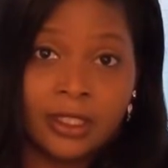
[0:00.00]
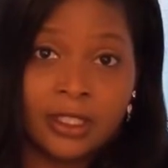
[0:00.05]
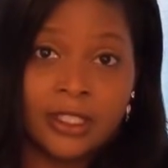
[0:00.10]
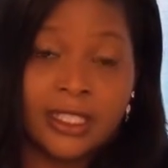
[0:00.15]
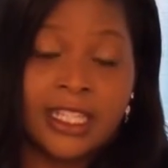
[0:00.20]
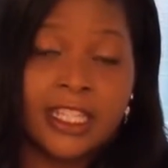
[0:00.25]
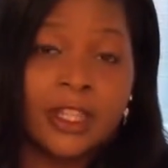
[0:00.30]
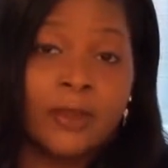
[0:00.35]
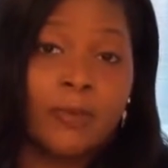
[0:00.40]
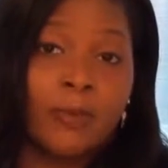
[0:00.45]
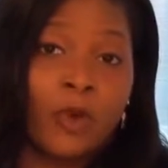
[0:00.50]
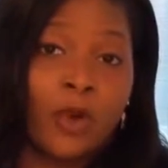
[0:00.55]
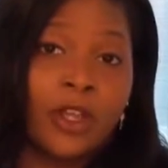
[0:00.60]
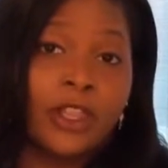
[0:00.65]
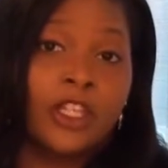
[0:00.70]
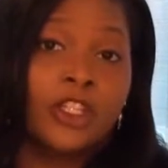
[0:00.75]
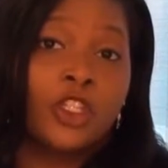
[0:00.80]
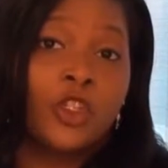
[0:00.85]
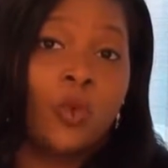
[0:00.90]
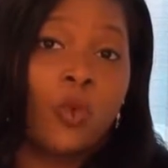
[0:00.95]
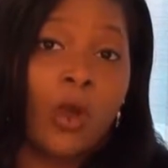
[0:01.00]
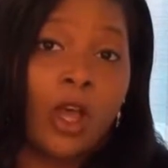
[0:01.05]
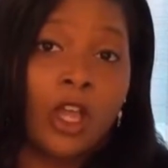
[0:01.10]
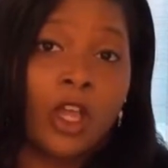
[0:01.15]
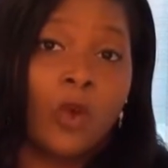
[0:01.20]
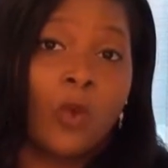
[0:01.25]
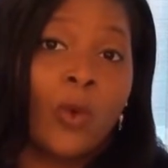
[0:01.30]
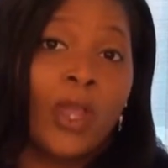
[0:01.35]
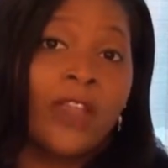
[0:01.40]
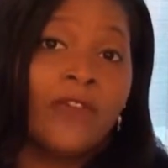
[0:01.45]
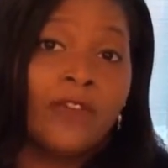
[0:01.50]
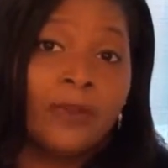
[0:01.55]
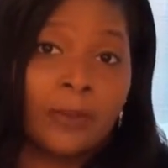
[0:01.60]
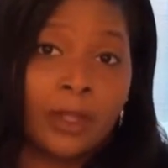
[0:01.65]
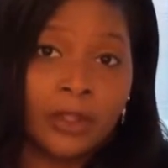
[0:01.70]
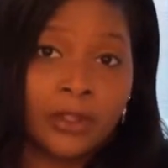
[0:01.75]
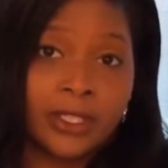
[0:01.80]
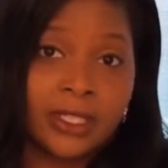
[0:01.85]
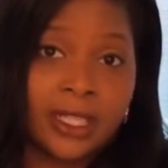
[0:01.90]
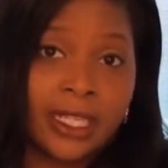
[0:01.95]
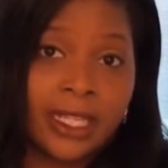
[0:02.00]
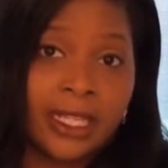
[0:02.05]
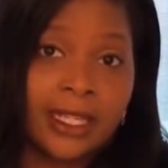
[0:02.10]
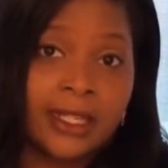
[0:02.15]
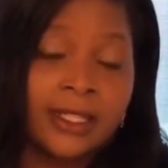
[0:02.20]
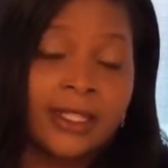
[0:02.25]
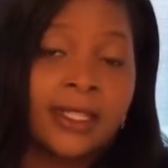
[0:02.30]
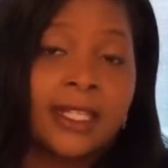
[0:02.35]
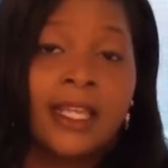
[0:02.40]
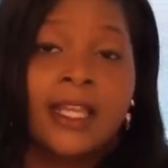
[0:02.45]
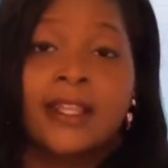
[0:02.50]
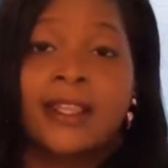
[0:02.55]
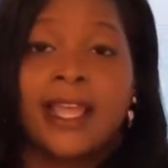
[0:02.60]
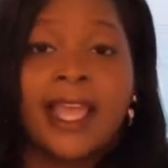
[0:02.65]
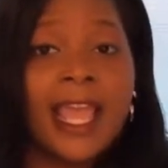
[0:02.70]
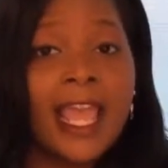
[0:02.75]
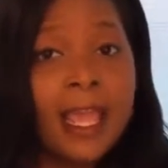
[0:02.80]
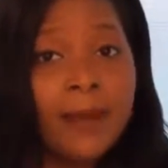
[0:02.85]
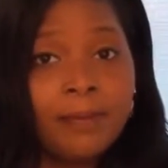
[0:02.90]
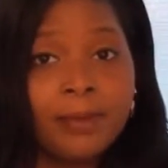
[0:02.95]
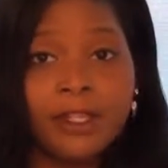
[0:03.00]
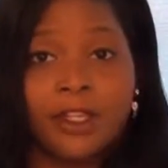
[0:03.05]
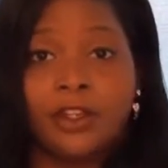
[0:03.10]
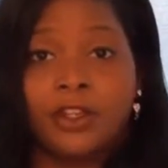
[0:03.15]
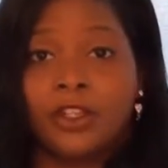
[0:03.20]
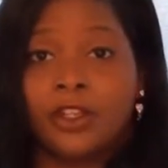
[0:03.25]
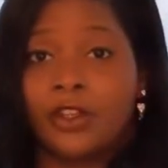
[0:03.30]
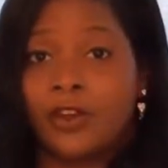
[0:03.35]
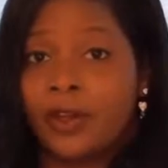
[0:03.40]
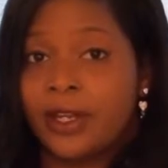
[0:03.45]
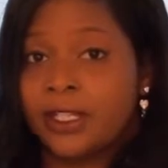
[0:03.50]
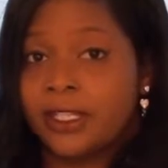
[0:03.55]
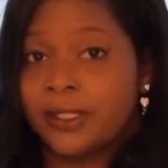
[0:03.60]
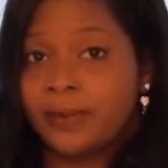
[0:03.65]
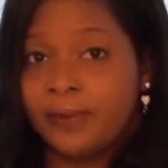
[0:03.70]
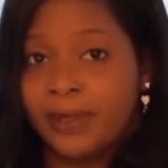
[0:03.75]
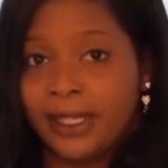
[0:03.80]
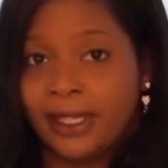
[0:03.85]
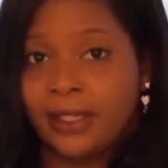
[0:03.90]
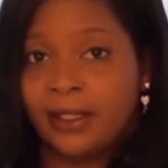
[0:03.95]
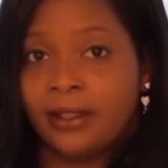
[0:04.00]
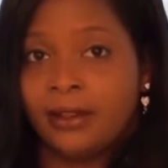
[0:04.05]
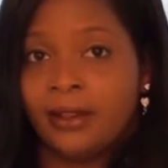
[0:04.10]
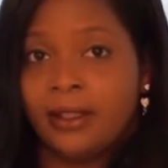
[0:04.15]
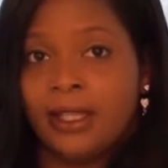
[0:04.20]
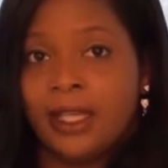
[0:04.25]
You see, the more that you walk away from those things, the happier you're going to be,